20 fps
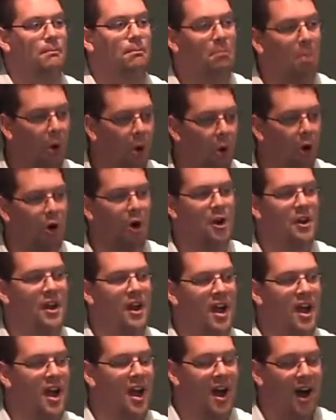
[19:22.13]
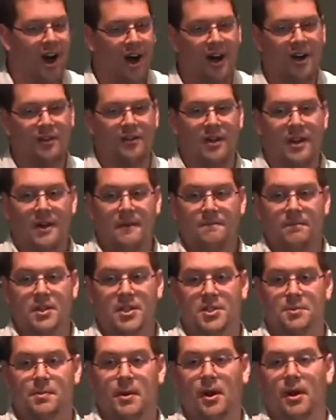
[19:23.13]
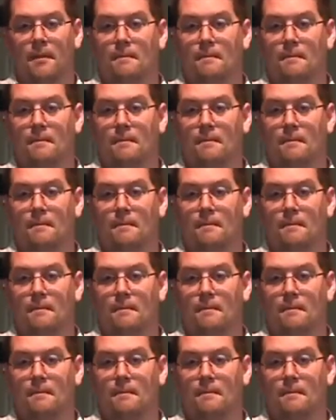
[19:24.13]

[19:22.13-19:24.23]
born of the Spirit?